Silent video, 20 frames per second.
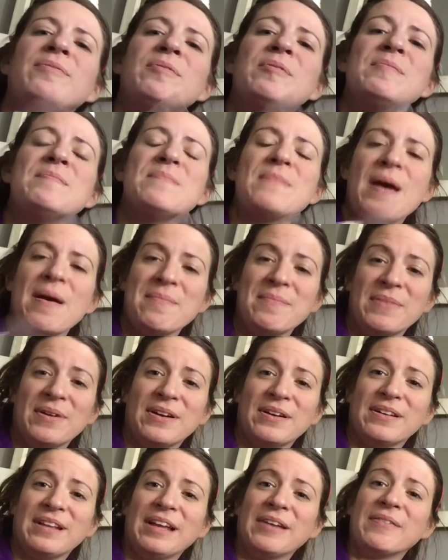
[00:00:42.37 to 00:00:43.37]

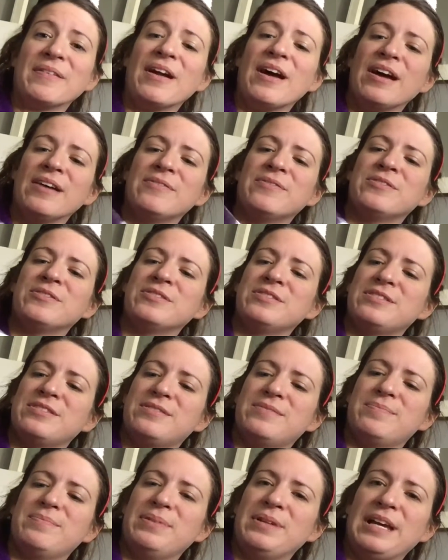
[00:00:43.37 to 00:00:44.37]
remember, like when I
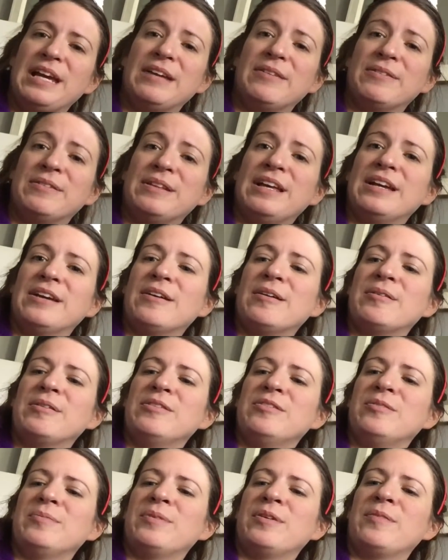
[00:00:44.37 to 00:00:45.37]
first played with Lego, I
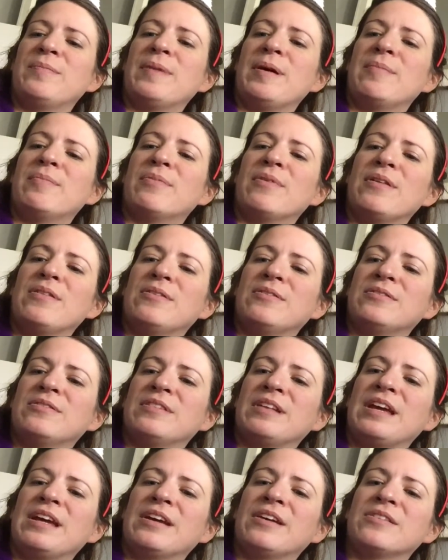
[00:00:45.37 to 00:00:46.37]
used to play with my
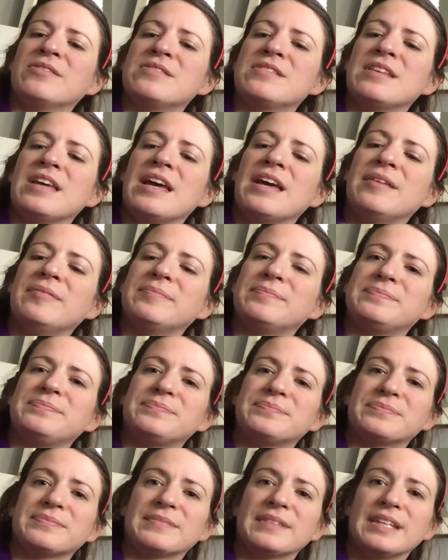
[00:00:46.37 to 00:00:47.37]
brother's Lego set,
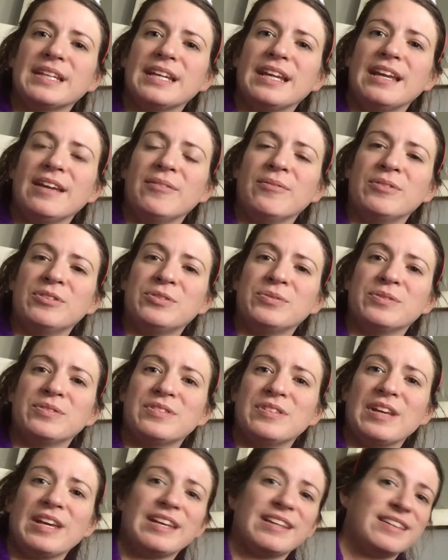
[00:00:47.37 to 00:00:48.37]
which
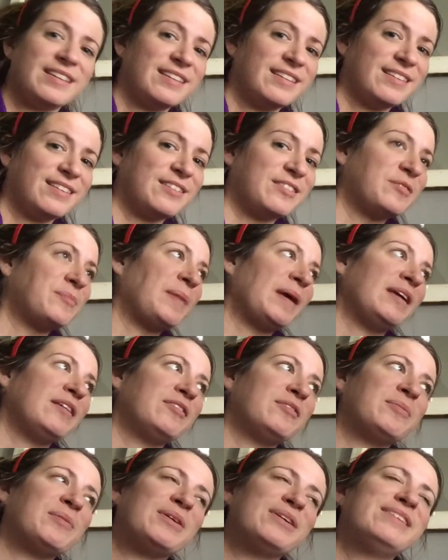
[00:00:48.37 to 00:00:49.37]
was like the
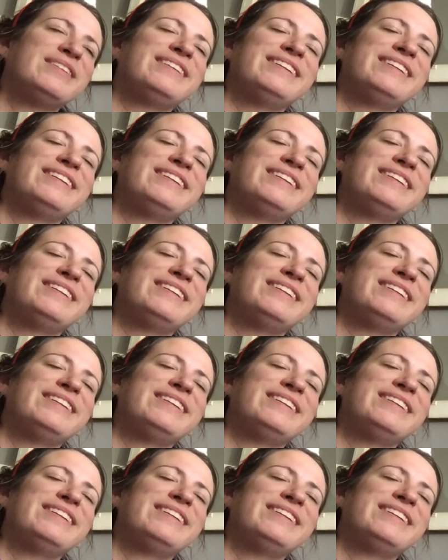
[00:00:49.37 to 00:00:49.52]
space one.